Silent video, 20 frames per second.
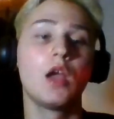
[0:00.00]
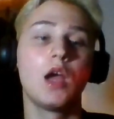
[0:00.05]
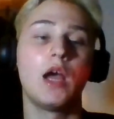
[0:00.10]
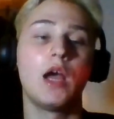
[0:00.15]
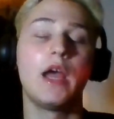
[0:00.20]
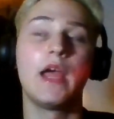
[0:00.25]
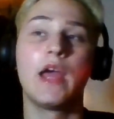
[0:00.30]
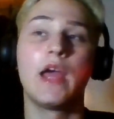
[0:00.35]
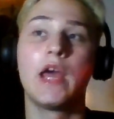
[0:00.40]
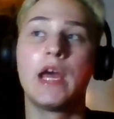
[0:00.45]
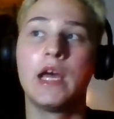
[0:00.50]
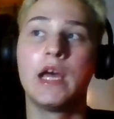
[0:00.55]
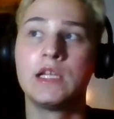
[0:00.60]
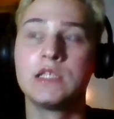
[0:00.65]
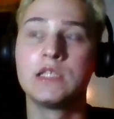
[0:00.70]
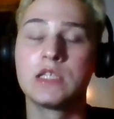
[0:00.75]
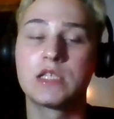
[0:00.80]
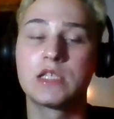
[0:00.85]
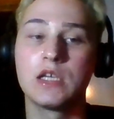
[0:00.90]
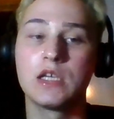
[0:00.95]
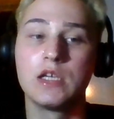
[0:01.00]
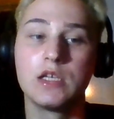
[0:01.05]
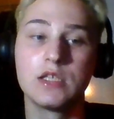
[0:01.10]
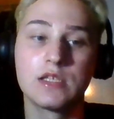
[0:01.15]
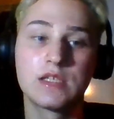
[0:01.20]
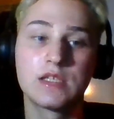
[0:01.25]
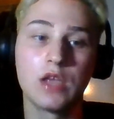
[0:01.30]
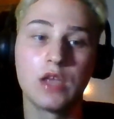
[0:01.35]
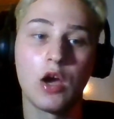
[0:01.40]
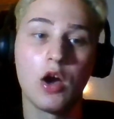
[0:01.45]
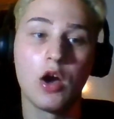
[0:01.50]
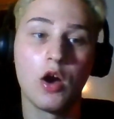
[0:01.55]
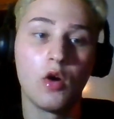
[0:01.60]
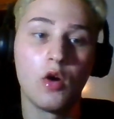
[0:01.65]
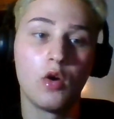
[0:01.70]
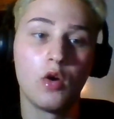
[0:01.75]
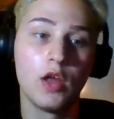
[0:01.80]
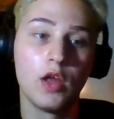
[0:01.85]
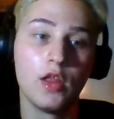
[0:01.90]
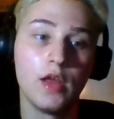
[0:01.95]
And
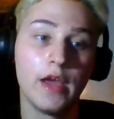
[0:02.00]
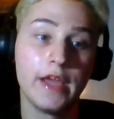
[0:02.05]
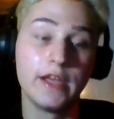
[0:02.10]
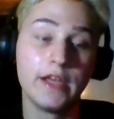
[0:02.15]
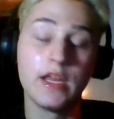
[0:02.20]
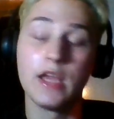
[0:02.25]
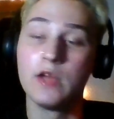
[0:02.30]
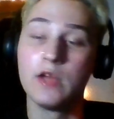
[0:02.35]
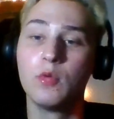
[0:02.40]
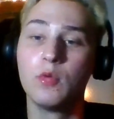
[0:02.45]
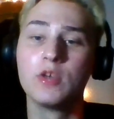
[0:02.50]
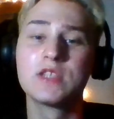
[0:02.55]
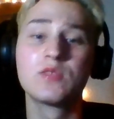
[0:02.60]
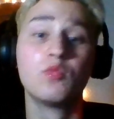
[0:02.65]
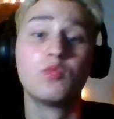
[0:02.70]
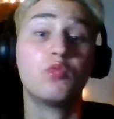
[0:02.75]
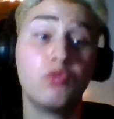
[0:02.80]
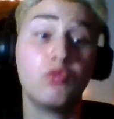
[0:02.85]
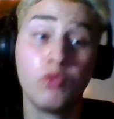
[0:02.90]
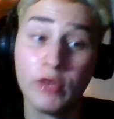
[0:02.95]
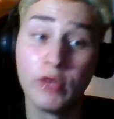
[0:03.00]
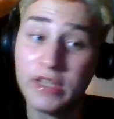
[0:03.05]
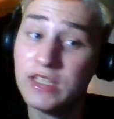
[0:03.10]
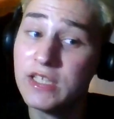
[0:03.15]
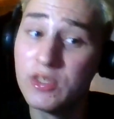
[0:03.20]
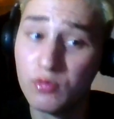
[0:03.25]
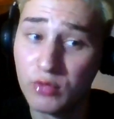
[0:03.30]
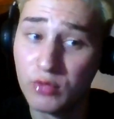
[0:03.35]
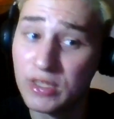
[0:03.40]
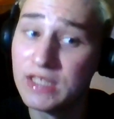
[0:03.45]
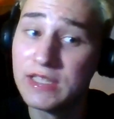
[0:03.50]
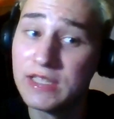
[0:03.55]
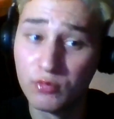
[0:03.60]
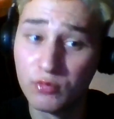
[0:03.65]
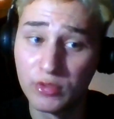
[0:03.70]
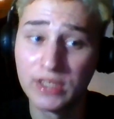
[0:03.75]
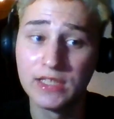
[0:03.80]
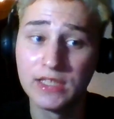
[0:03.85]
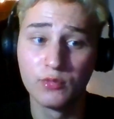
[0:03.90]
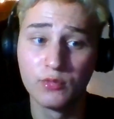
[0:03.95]
so, it was really, really,
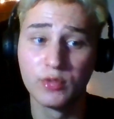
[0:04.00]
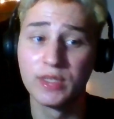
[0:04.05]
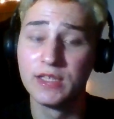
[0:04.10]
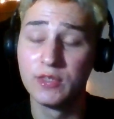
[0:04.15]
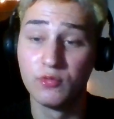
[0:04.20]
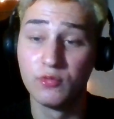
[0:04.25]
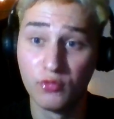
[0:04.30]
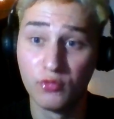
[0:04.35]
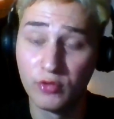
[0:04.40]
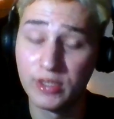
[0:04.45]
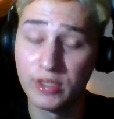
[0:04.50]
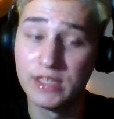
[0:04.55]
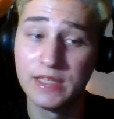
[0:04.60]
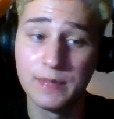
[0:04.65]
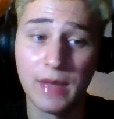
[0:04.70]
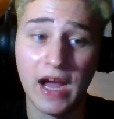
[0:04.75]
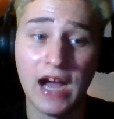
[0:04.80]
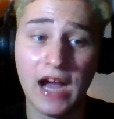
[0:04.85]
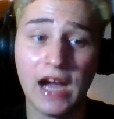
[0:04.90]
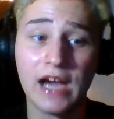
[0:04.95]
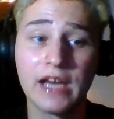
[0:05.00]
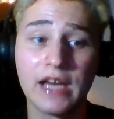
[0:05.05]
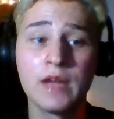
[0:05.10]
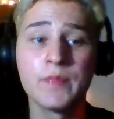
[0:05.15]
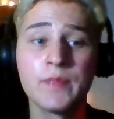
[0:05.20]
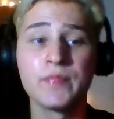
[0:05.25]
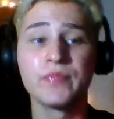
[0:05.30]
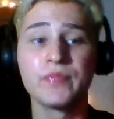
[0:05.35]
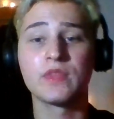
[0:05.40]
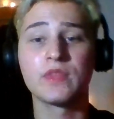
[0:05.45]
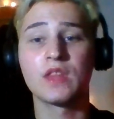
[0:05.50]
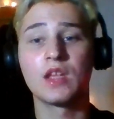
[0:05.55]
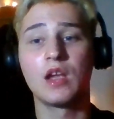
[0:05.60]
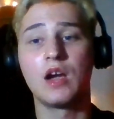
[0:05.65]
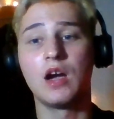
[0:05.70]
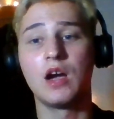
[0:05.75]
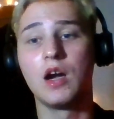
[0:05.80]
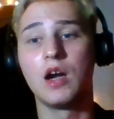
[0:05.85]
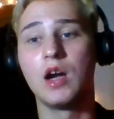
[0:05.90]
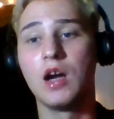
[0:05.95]
really, really, really bad.
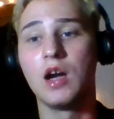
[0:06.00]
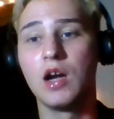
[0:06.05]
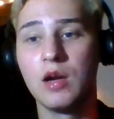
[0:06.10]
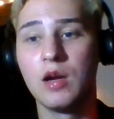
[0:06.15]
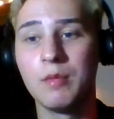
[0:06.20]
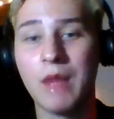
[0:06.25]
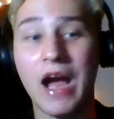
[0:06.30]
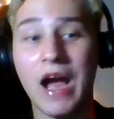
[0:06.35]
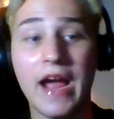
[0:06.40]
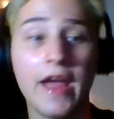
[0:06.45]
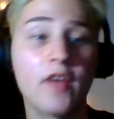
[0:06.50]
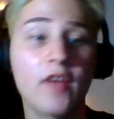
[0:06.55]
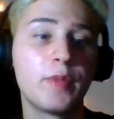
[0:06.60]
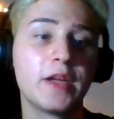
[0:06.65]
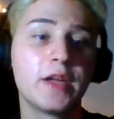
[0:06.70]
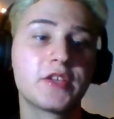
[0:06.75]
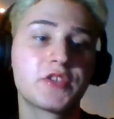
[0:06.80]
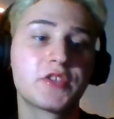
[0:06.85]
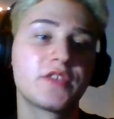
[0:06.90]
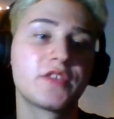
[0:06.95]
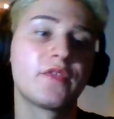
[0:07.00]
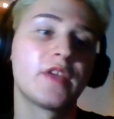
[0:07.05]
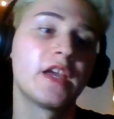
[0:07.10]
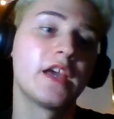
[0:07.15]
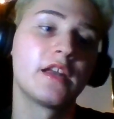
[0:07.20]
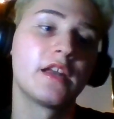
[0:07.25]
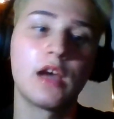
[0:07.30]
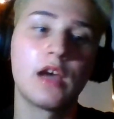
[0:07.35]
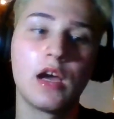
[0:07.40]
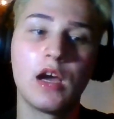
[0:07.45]
I have pictures of it.